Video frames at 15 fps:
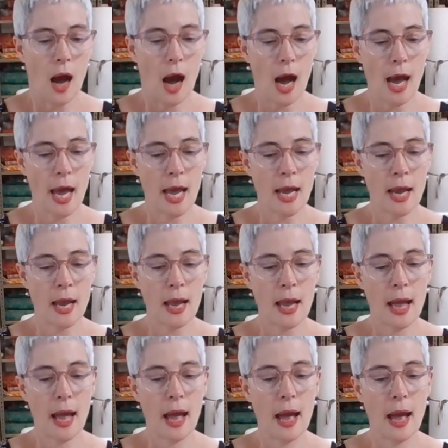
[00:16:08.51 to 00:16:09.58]
I
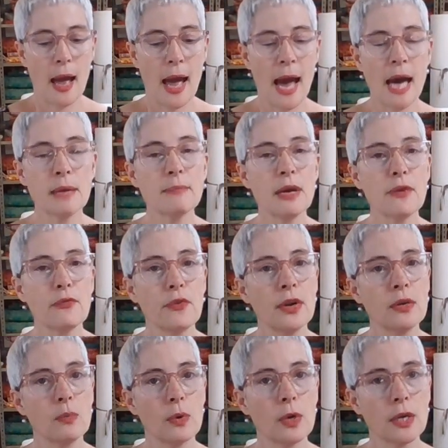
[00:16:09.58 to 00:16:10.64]
had my
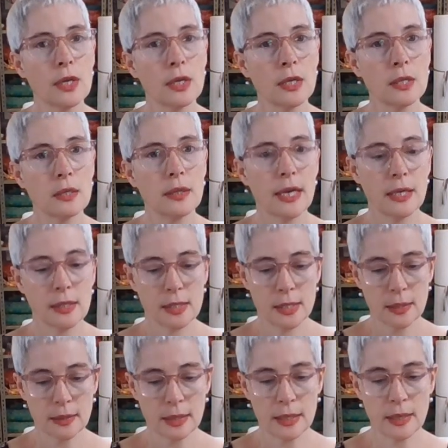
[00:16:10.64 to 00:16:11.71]
friend work it on the
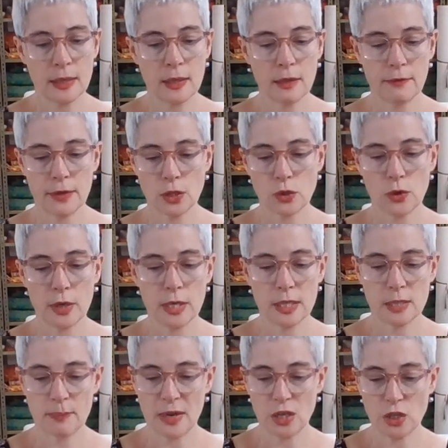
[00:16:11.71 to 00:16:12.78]
Legacy linen in the Victoria
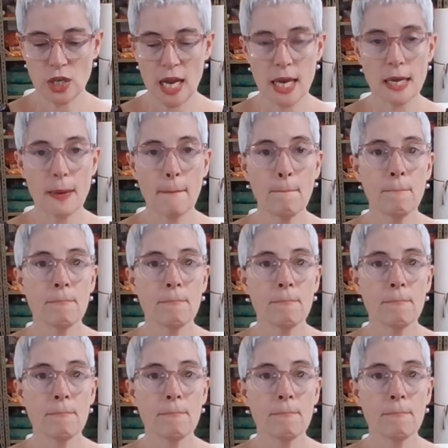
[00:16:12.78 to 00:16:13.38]
sponge cake.